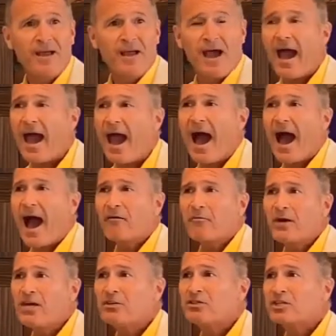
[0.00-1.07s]
I, I,
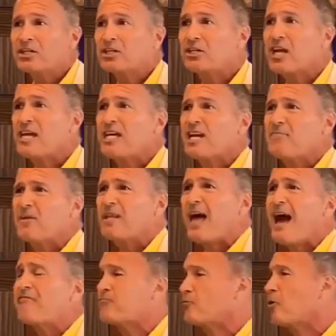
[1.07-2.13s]
we used to sing it, but
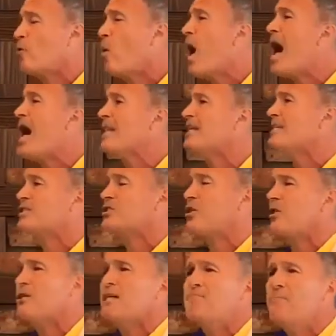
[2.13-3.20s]
after a while it
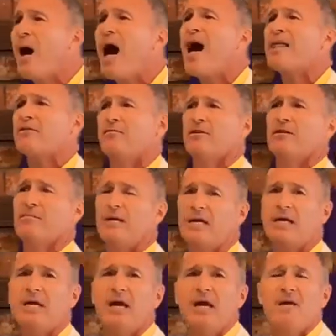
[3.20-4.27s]
started bothering
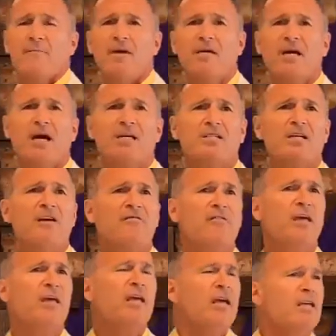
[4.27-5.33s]
me because of
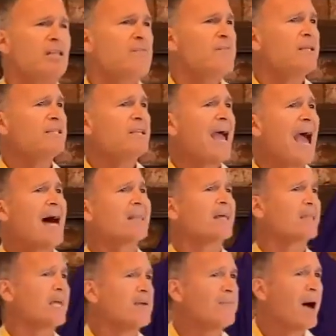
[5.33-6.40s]
the, the
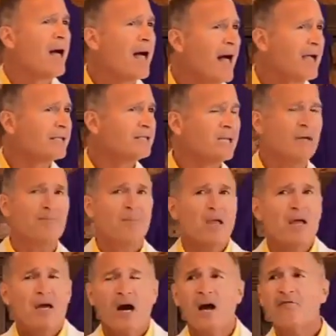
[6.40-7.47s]
mentality behind it.
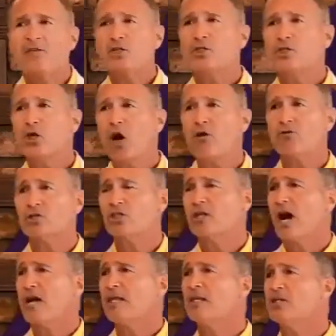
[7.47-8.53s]
of the church
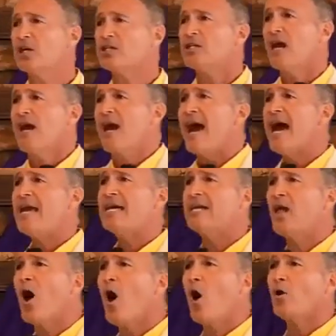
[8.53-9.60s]
kind of just hanging
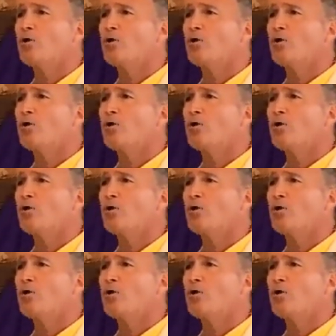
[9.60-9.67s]
on,